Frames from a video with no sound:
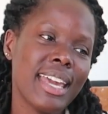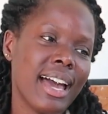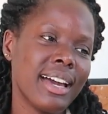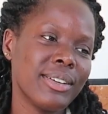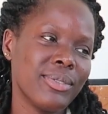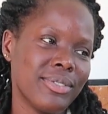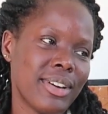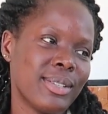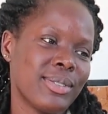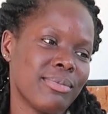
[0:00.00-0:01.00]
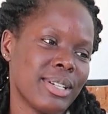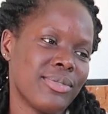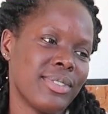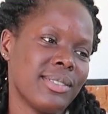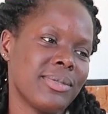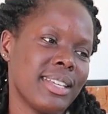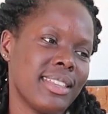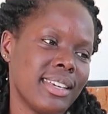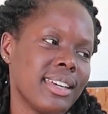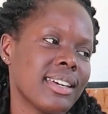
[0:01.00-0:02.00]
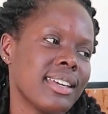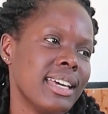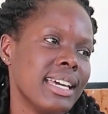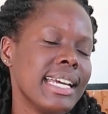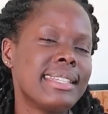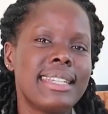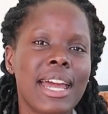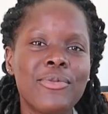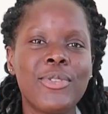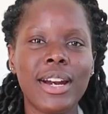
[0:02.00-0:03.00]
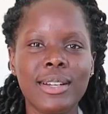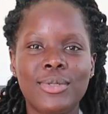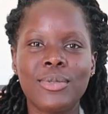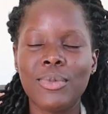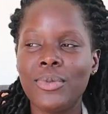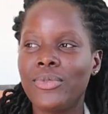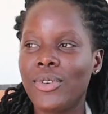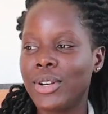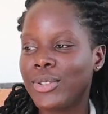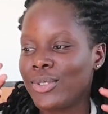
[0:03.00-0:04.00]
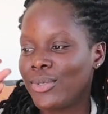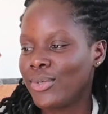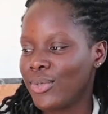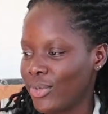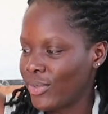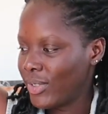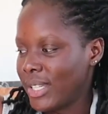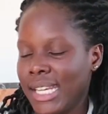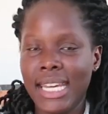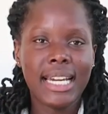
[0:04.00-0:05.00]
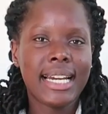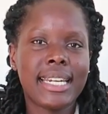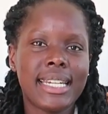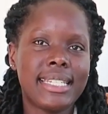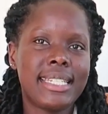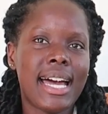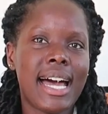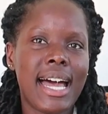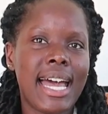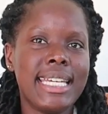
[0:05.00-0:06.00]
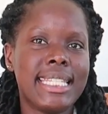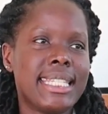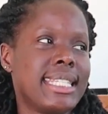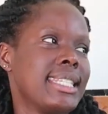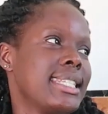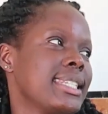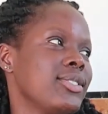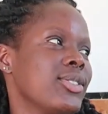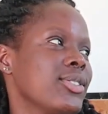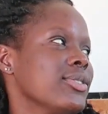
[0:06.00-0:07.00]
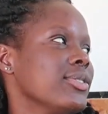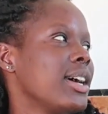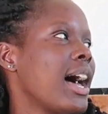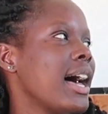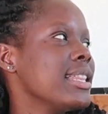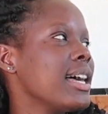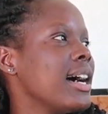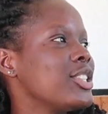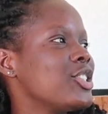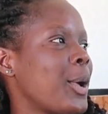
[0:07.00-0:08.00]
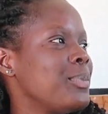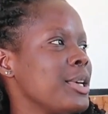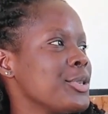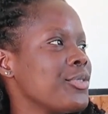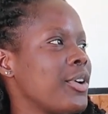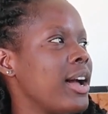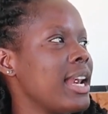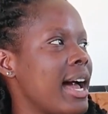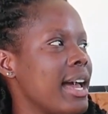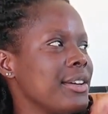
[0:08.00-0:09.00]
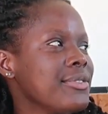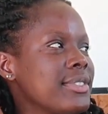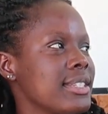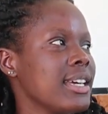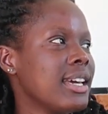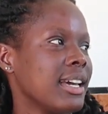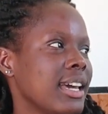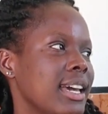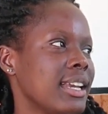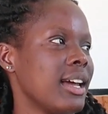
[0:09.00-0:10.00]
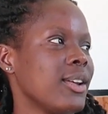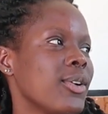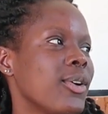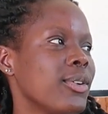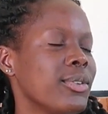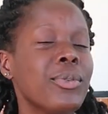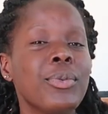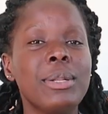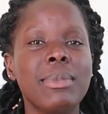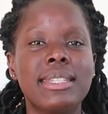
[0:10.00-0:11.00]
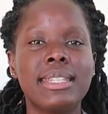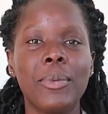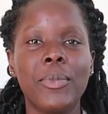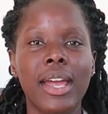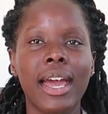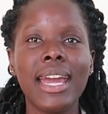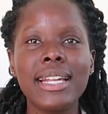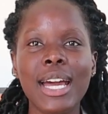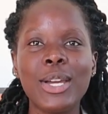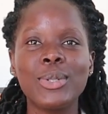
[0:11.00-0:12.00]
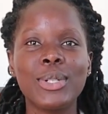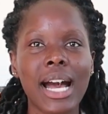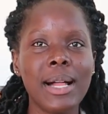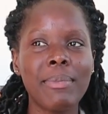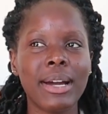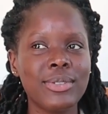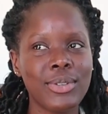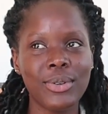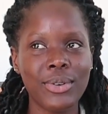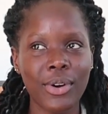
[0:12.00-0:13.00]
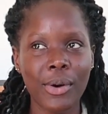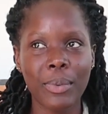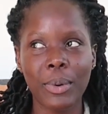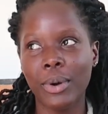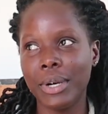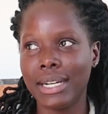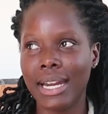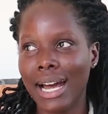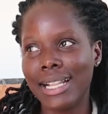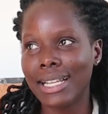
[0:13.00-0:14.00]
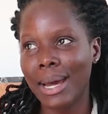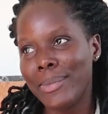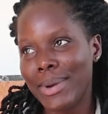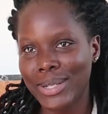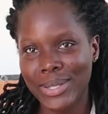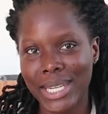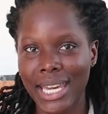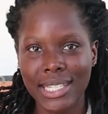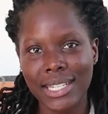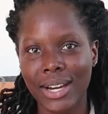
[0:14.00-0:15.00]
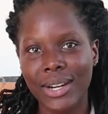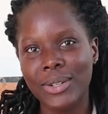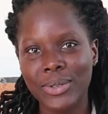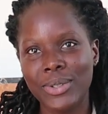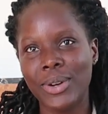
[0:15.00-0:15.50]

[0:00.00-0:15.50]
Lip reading: Yeah, we've had so much fun, so I think it's time for us to move on to greater heights, you know, other chapters of our lives. And I know we'll meet somewhere. Either you'll come back to Europe or I'll come back to Kenya, who